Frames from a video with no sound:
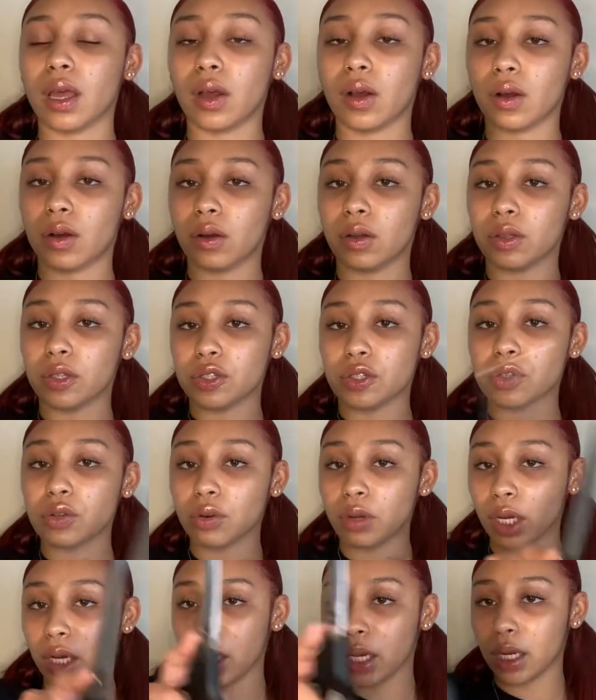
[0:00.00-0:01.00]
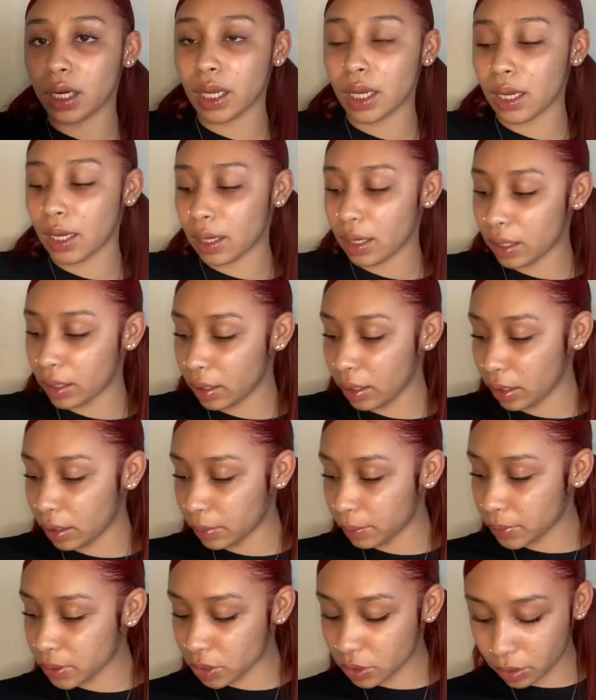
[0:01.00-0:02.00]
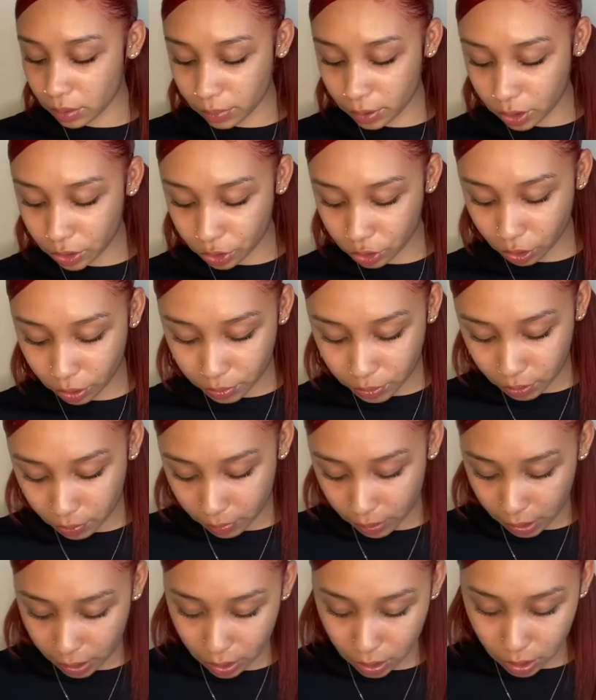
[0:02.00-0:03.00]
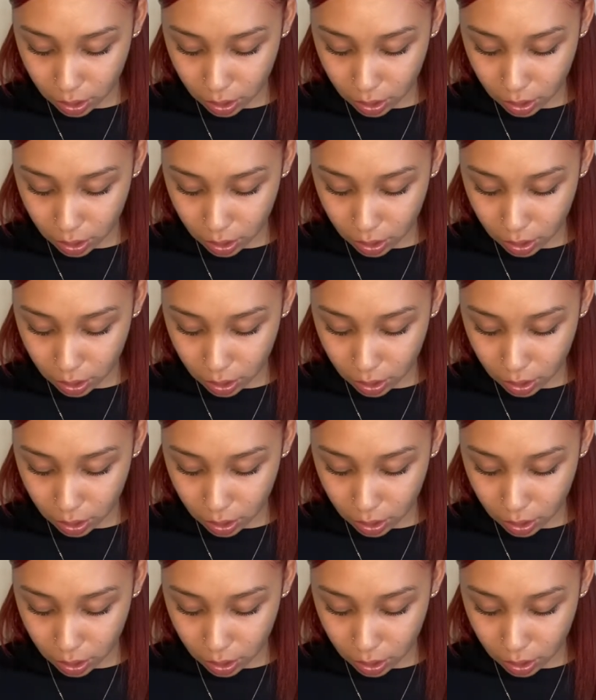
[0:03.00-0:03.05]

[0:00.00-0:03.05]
on the screen and in the description box.